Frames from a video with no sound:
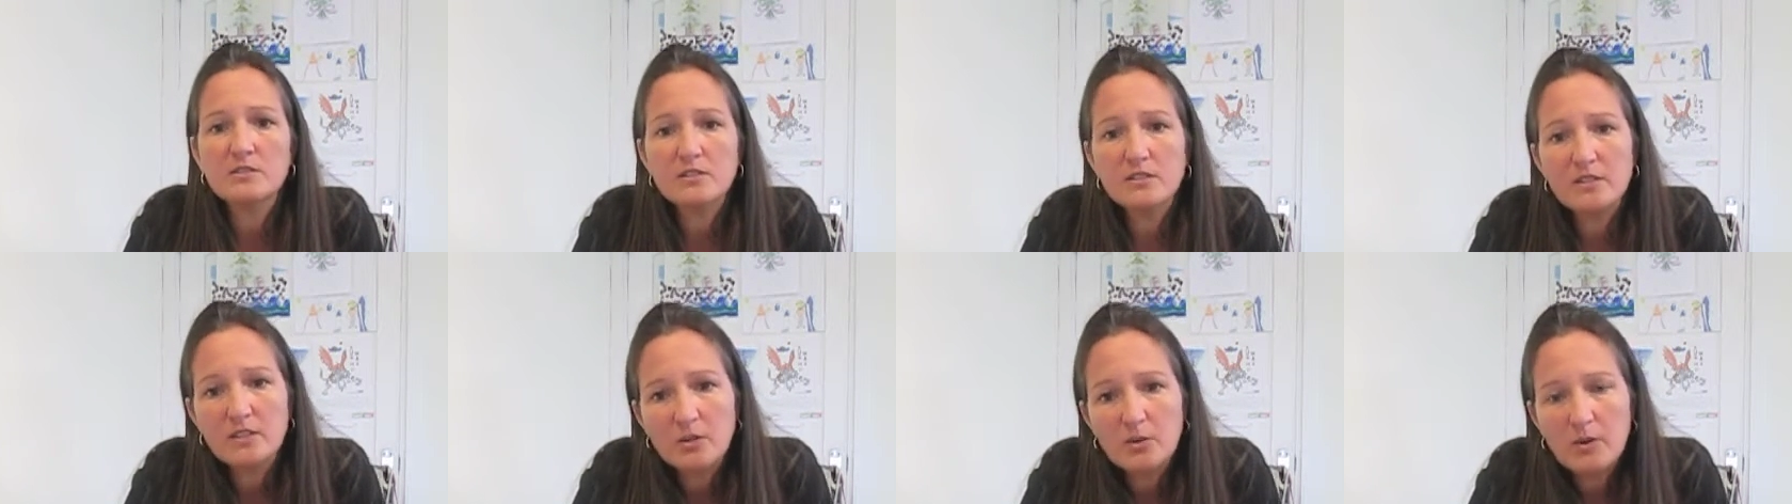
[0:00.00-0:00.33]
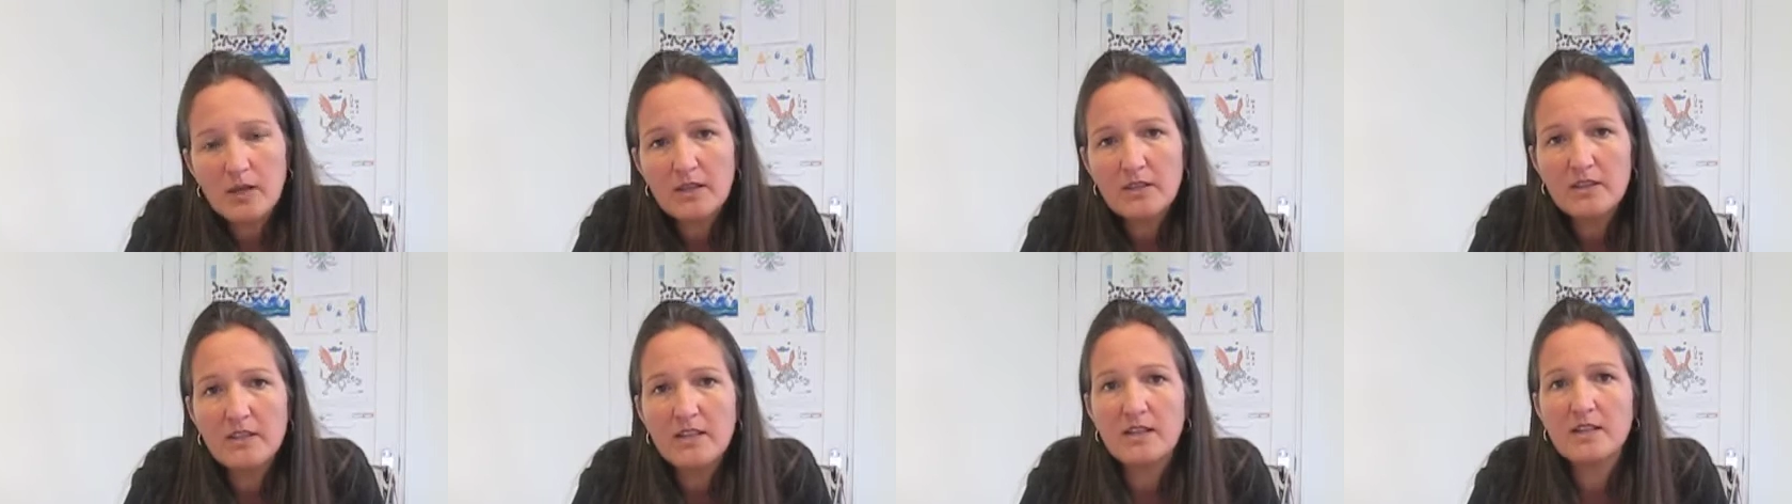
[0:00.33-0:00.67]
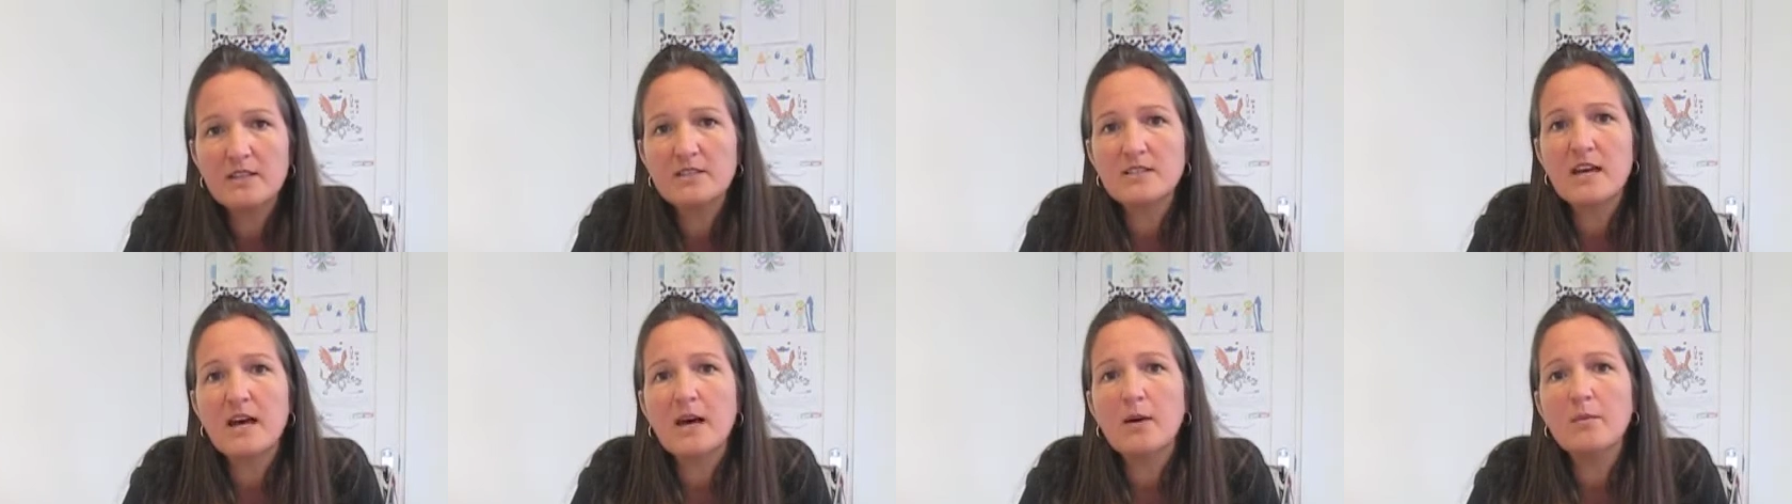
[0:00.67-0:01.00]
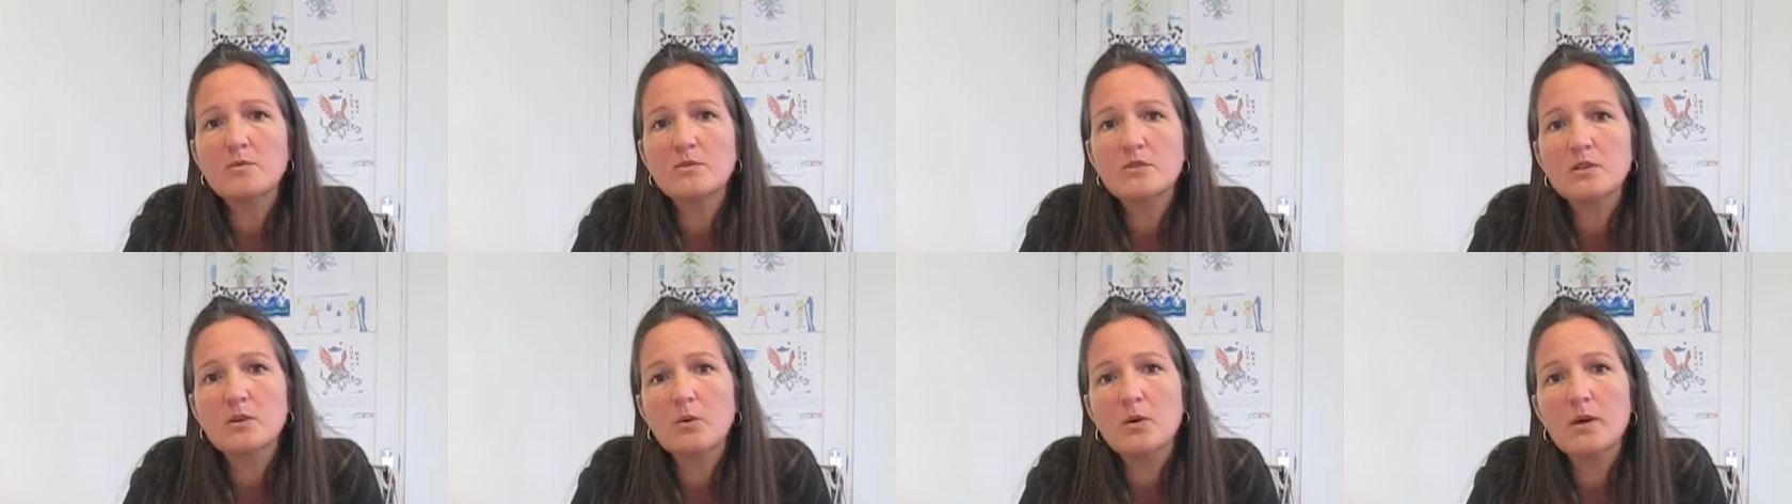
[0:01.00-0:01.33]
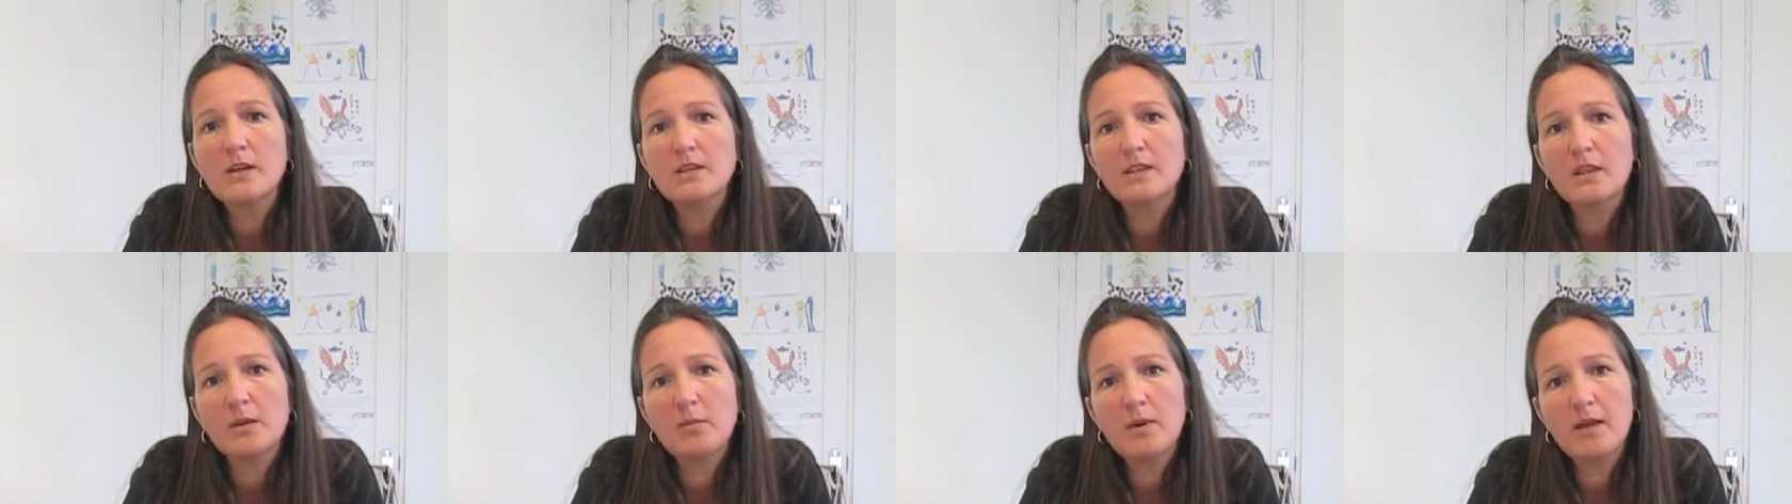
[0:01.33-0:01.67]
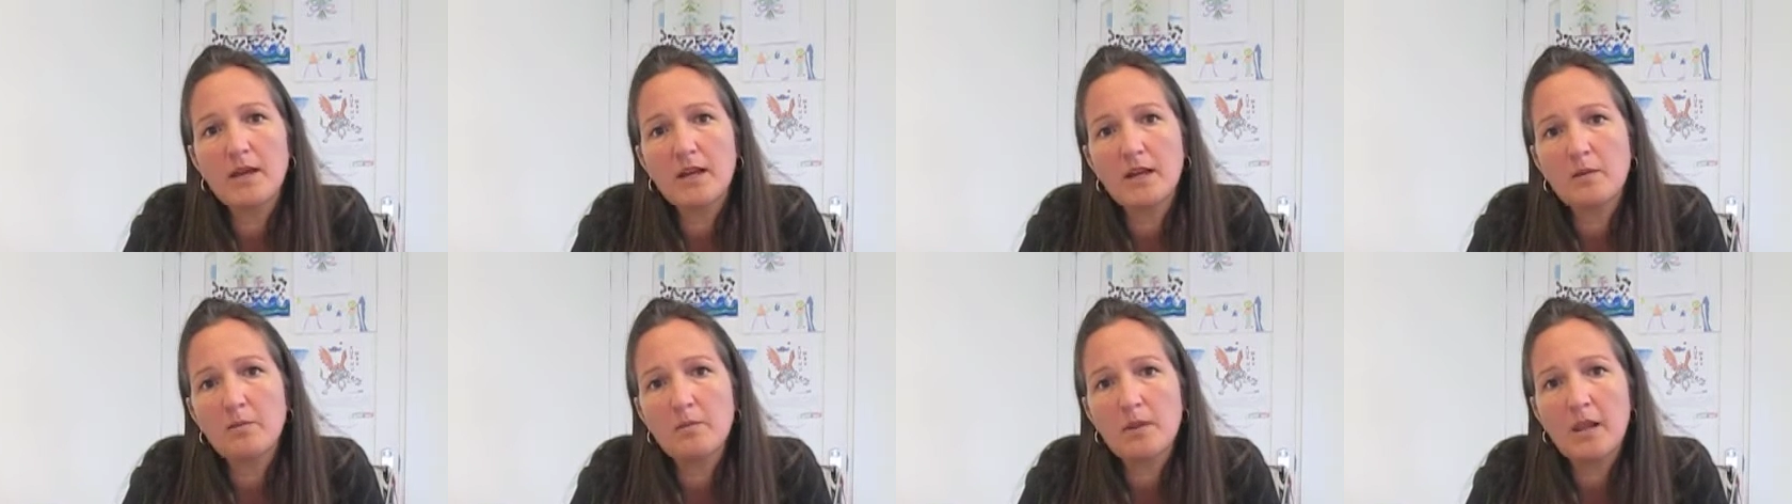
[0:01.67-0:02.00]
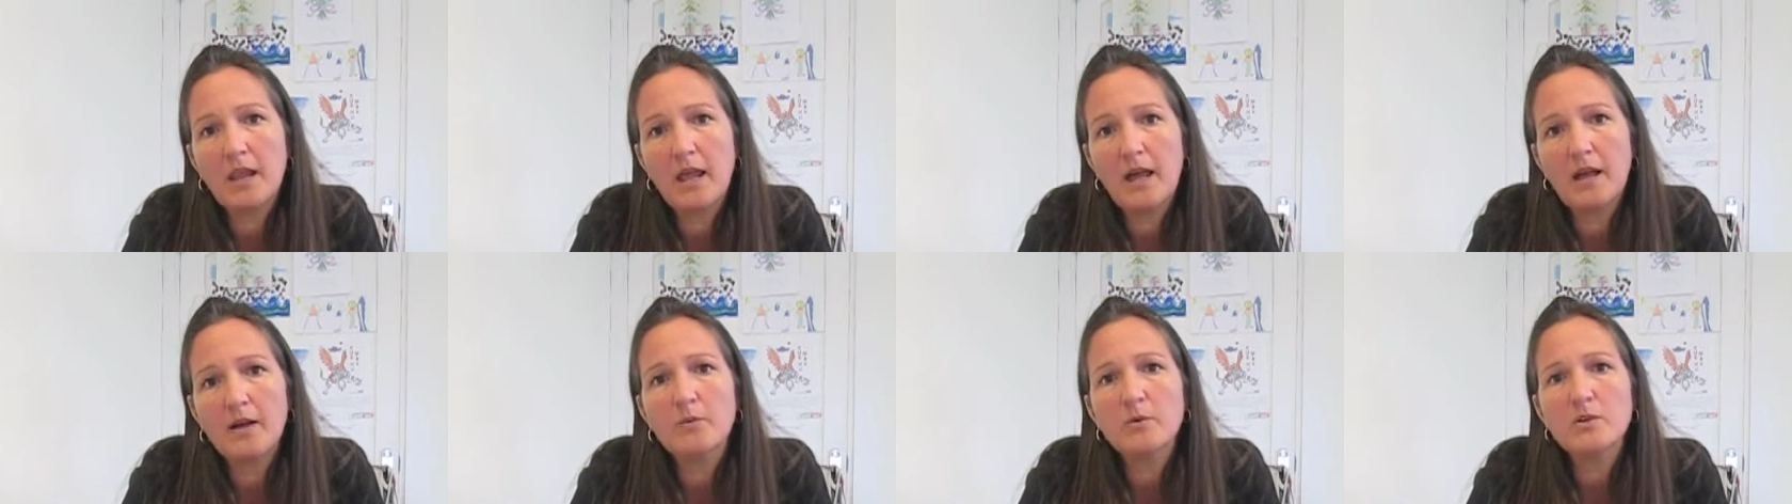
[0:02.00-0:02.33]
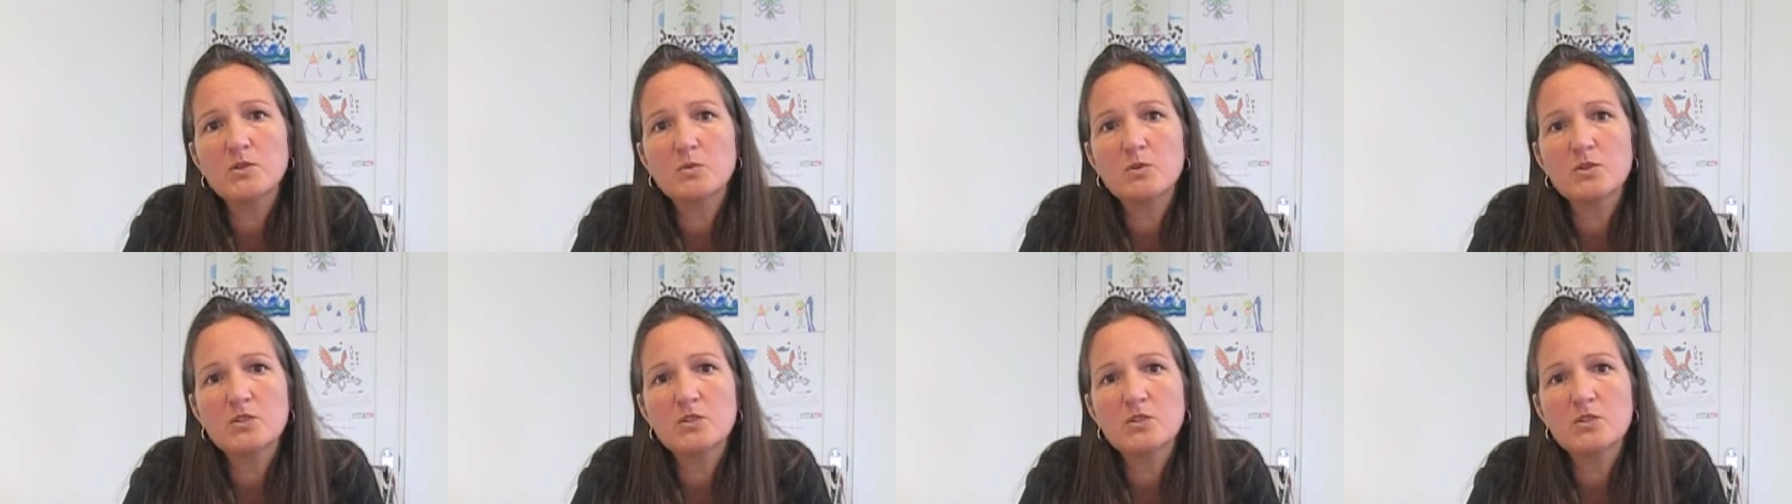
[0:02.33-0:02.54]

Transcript: the quicker they adapt, the quicker they pick up the language,